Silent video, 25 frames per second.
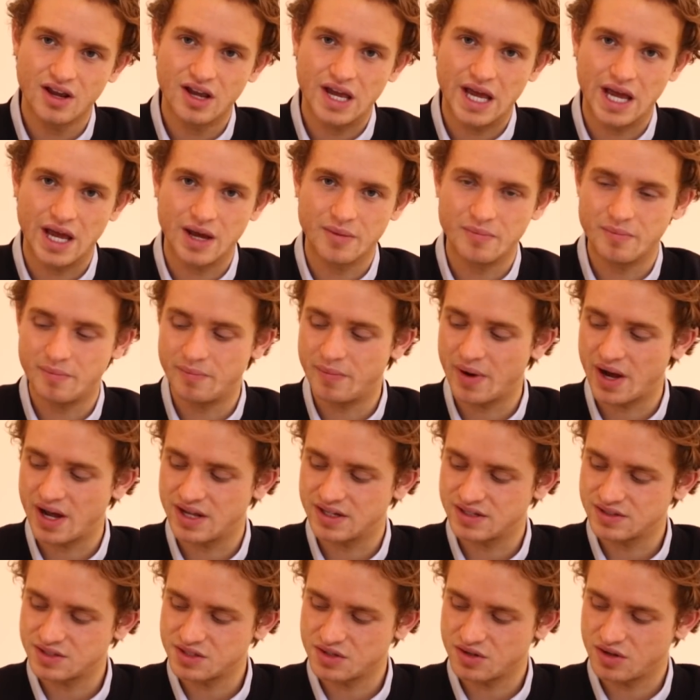
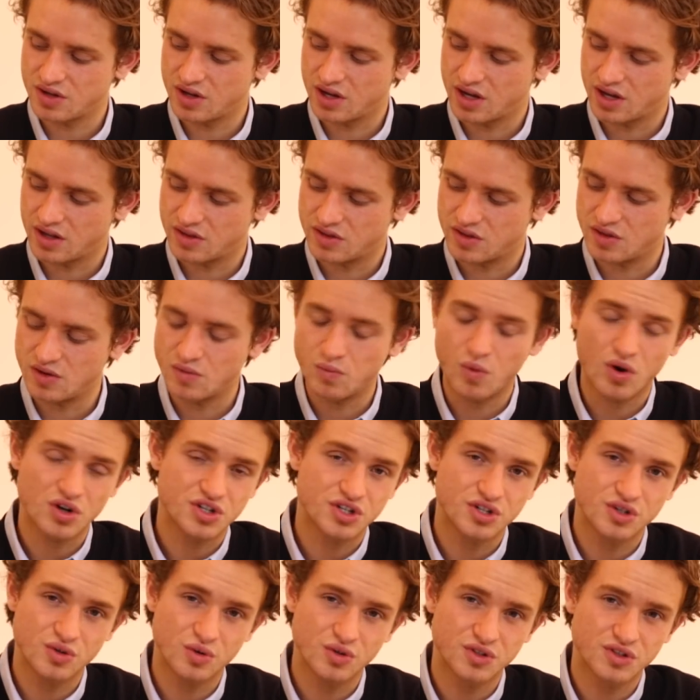But the watch
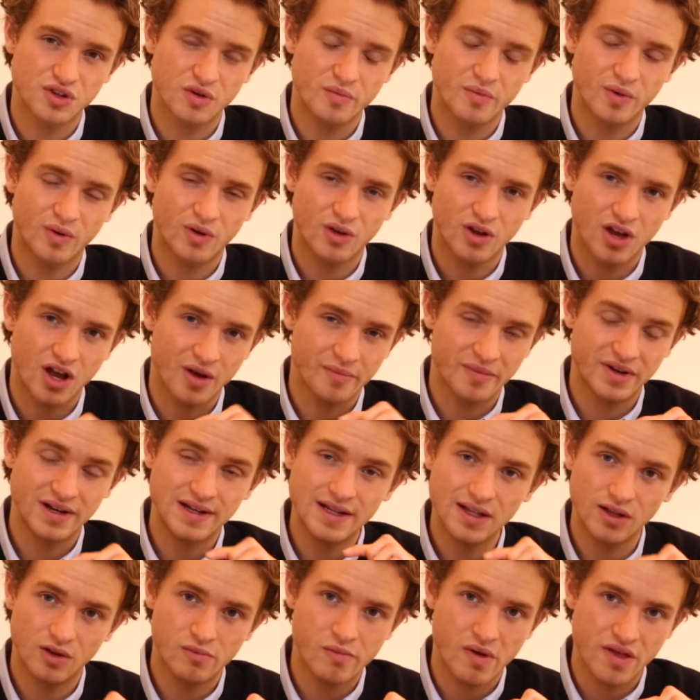has also become a
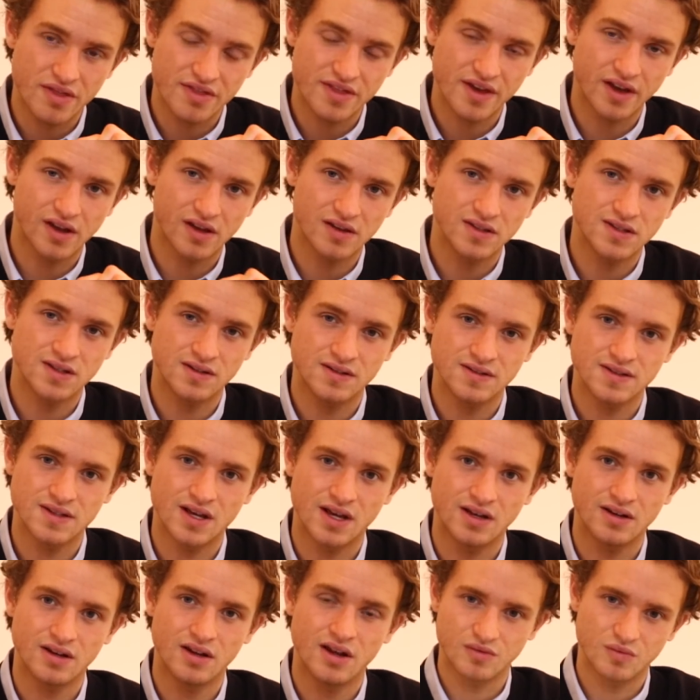little bit thicker since
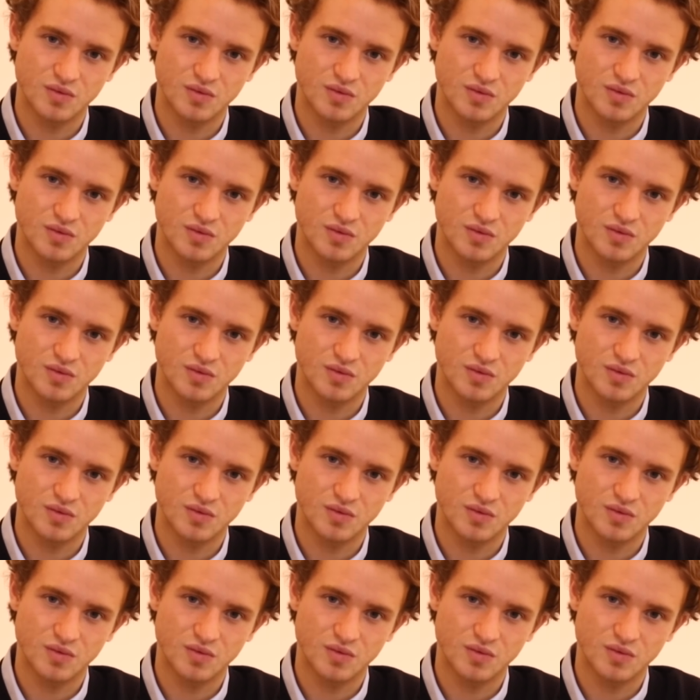then,